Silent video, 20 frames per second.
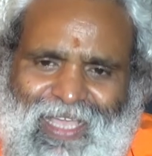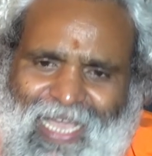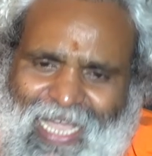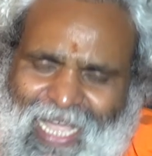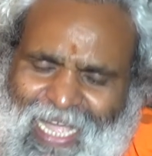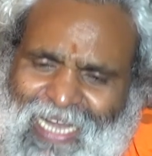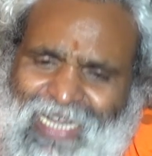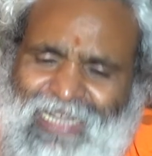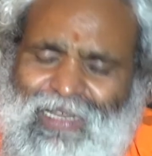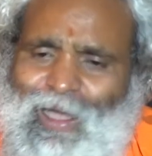
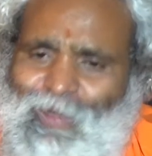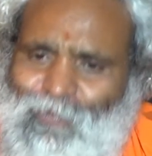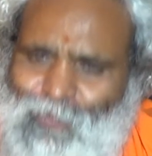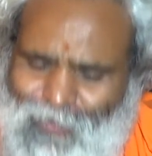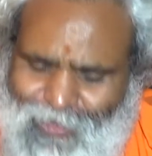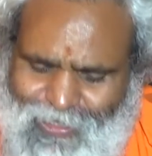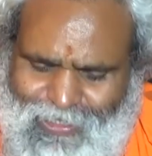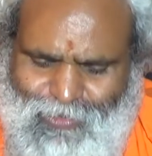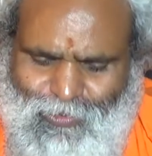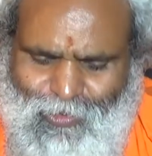And of
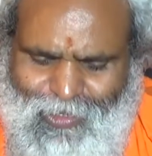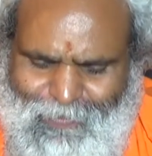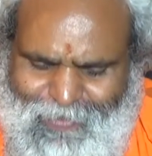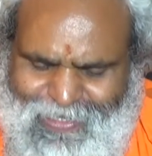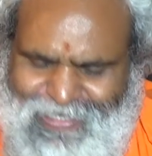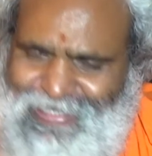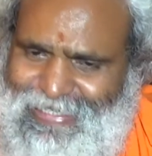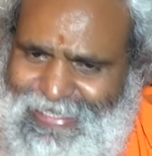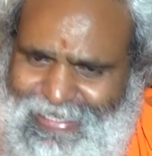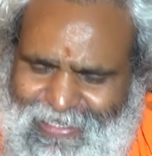course, we'll be
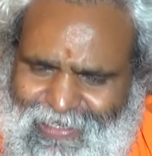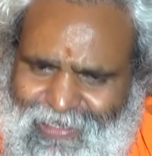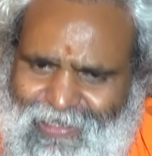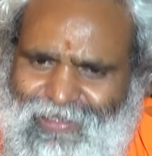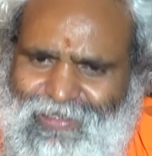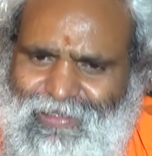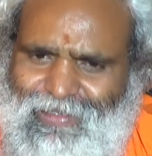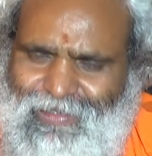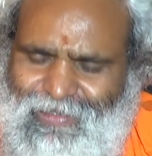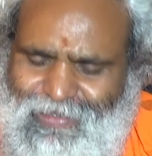seeing
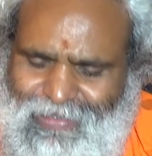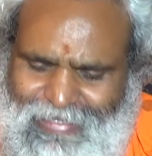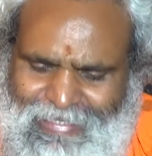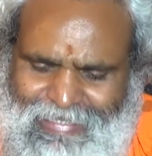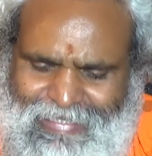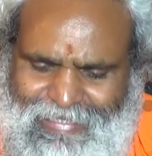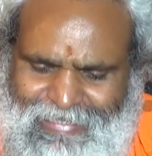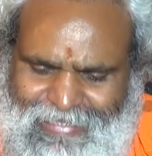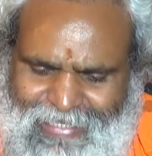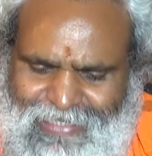
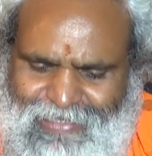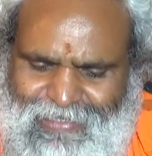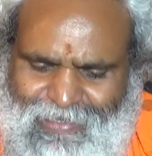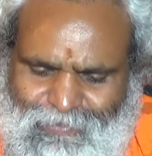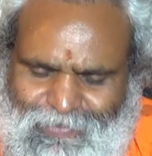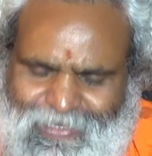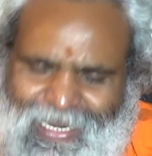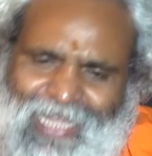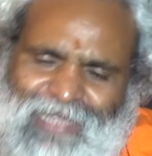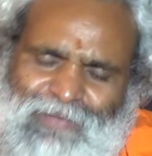in detail
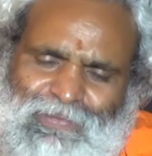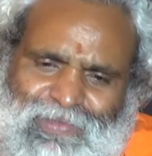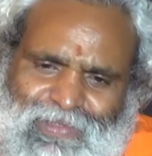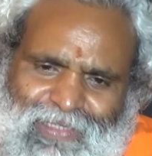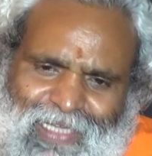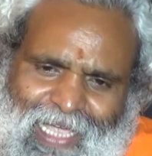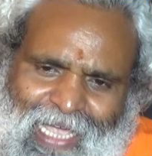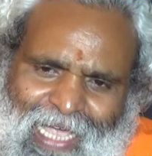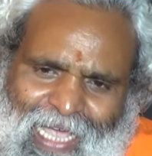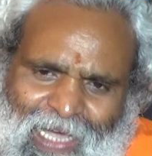sometimes
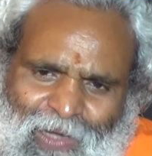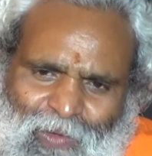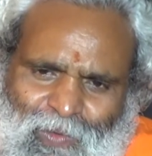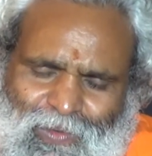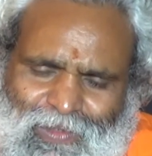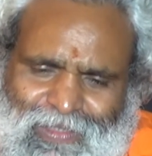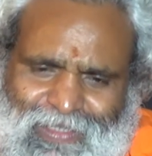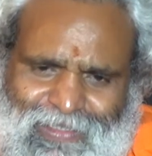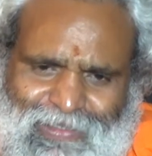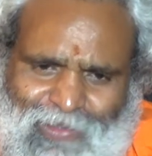
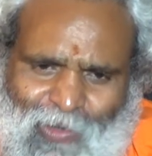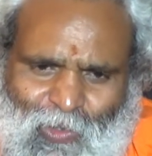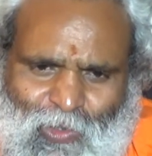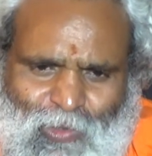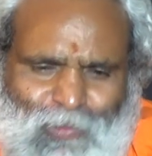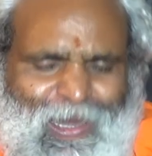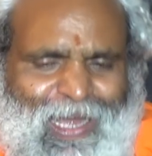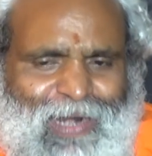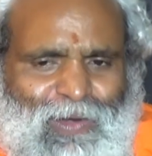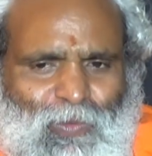how this
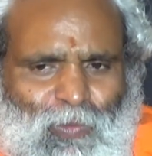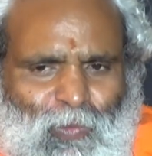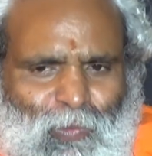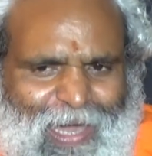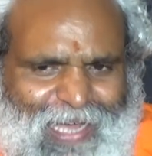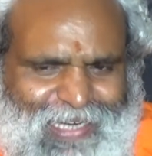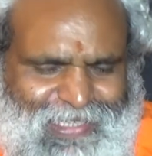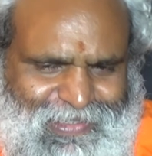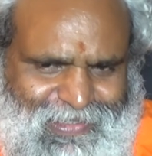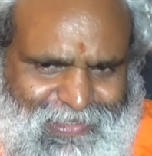Anuman
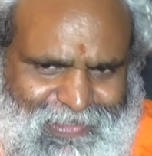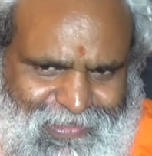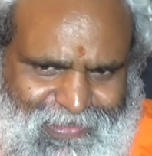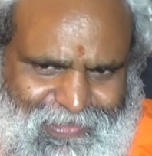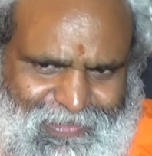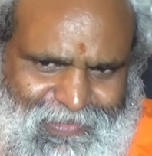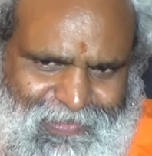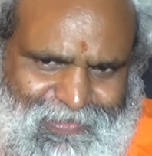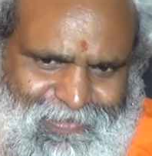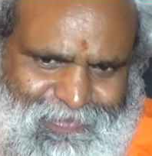works.